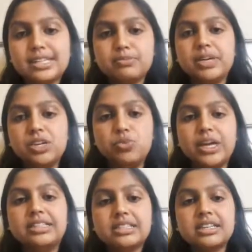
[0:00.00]
bid
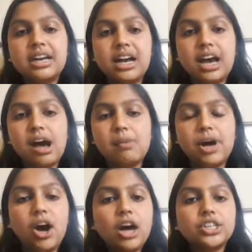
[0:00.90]
wins
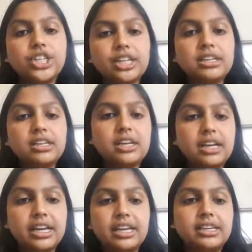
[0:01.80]
auction
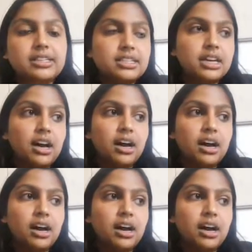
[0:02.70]
is